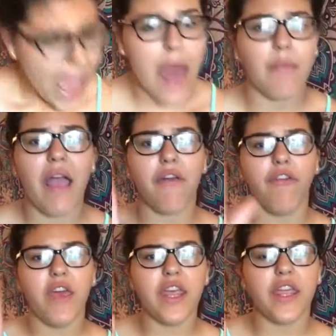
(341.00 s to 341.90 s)
And my
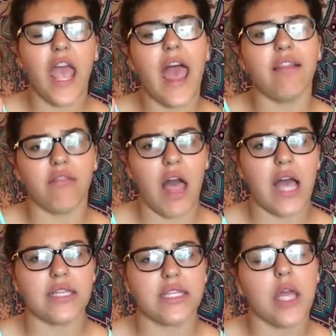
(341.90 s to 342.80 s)
fifth and
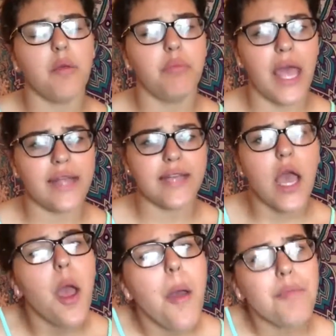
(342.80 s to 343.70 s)
last pet
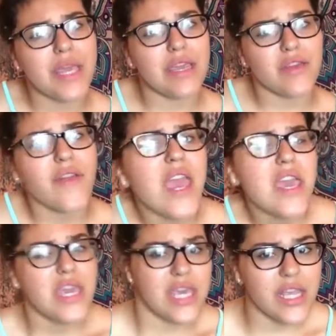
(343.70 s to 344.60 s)
peeve
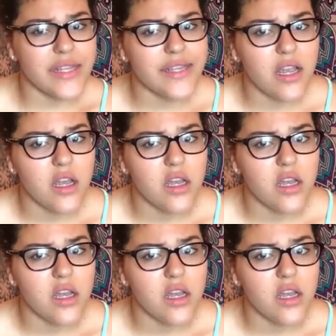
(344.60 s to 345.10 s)
is...